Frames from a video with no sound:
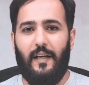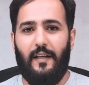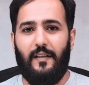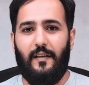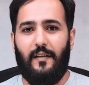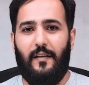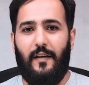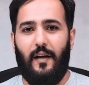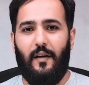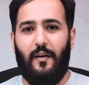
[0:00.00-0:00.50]

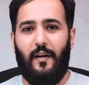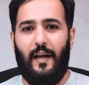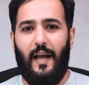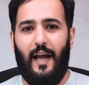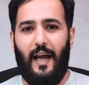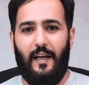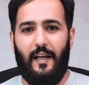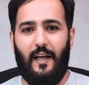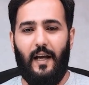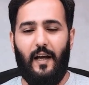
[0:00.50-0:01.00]
isn't there an
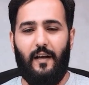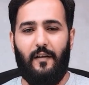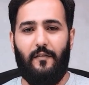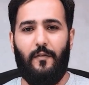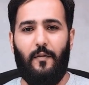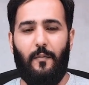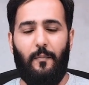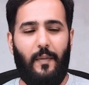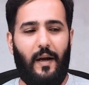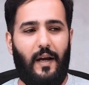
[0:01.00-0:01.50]
AI
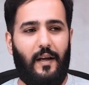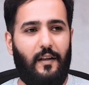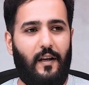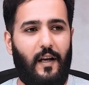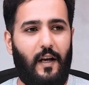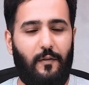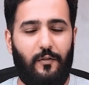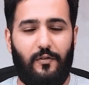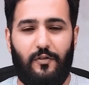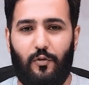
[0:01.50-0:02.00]
for
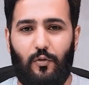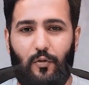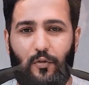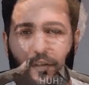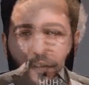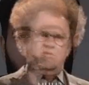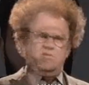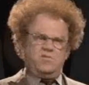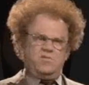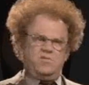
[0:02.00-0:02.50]
bedtime
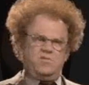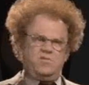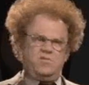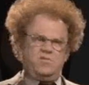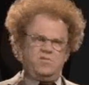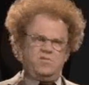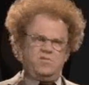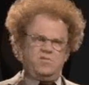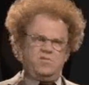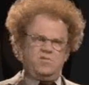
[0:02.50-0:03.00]
stories, you
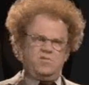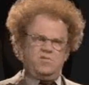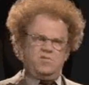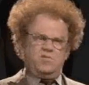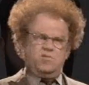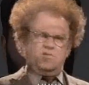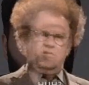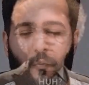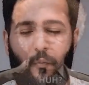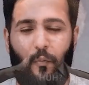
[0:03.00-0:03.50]
say?
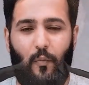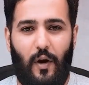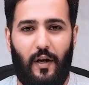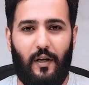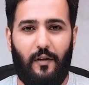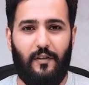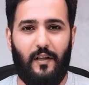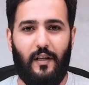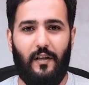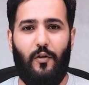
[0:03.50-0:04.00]
What
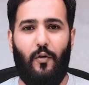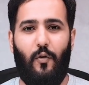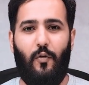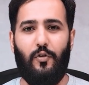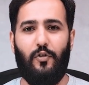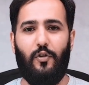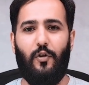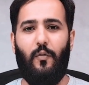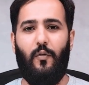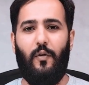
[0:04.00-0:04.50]
if I
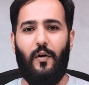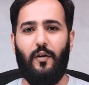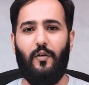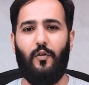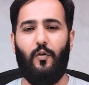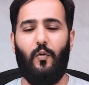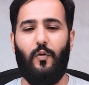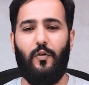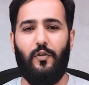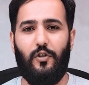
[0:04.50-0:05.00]
told you
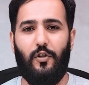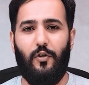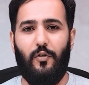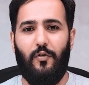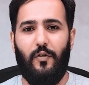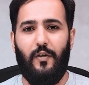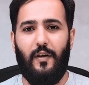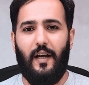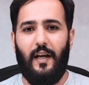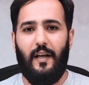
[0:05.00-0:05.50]
your
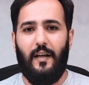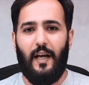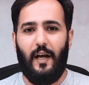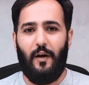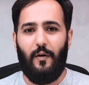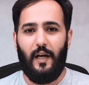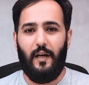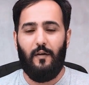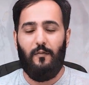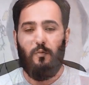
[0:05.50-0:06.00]
children can
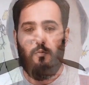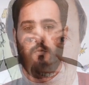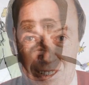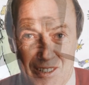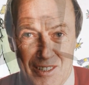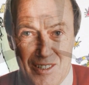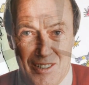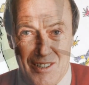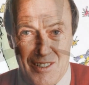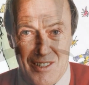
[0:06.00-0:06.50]
now have
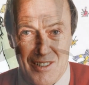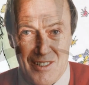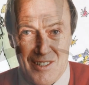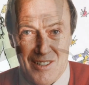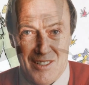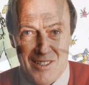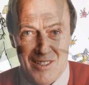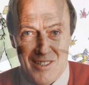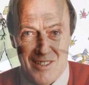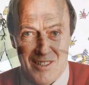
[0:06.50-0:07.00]
Roald
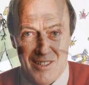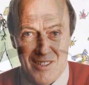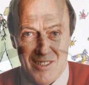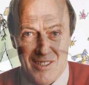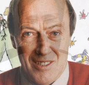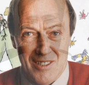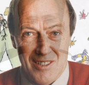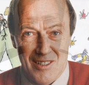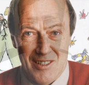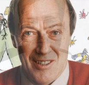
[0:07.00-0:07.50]
Dahl
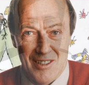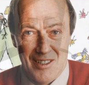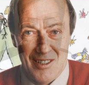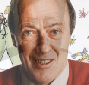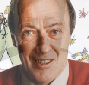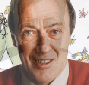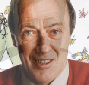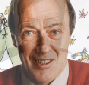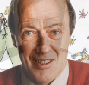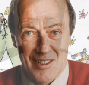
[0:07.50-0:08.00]
personally
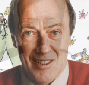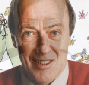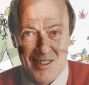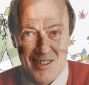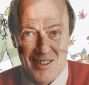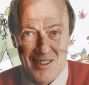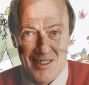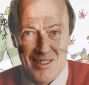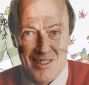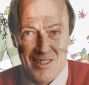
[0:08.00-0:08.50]
write their
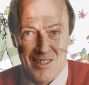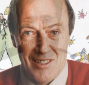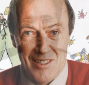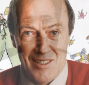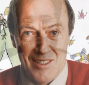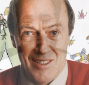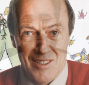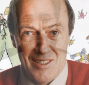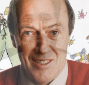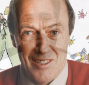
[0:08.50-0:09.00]
bedtime
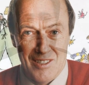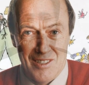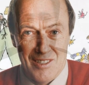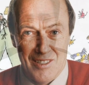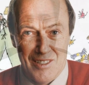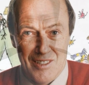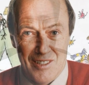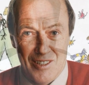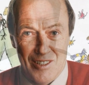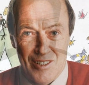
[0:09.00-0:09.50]
stories
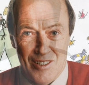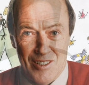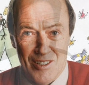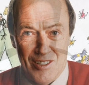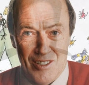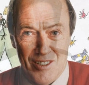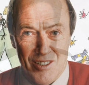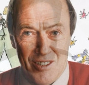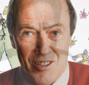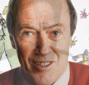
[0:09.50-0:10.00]
while they
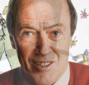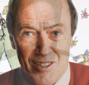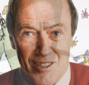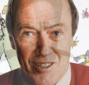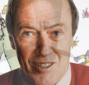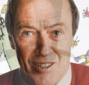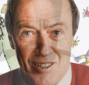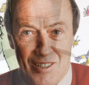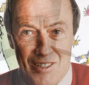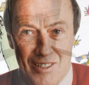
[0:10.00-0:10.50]
prepare for
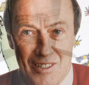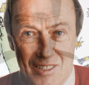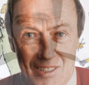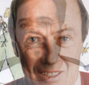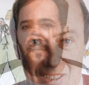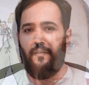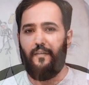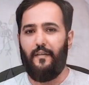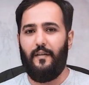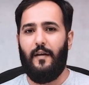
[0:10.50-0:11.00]
bed?
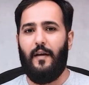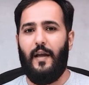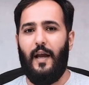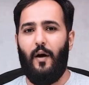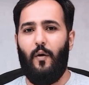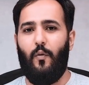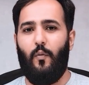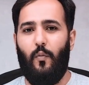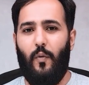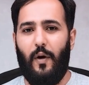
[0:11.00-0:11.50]

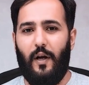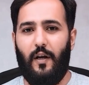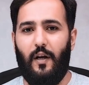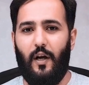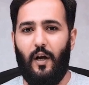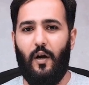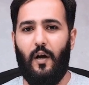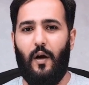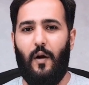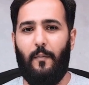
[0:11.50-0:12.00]
Now, we're
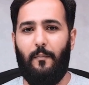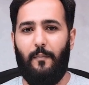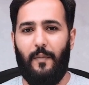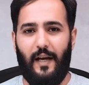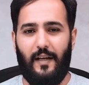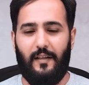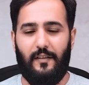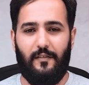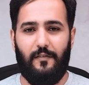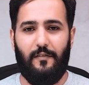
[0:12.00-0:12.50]
all
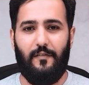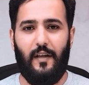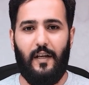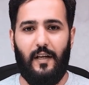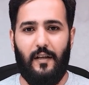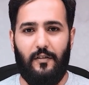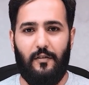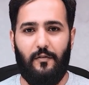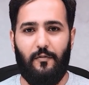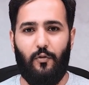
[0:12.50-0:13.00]
massive
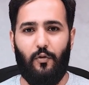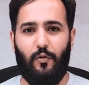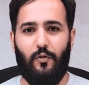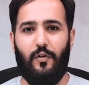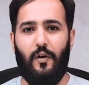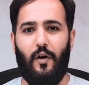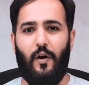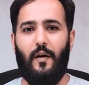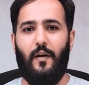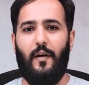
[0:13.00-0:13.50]
fans of Roald
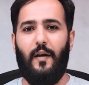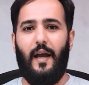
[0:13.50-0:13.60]
Dahl,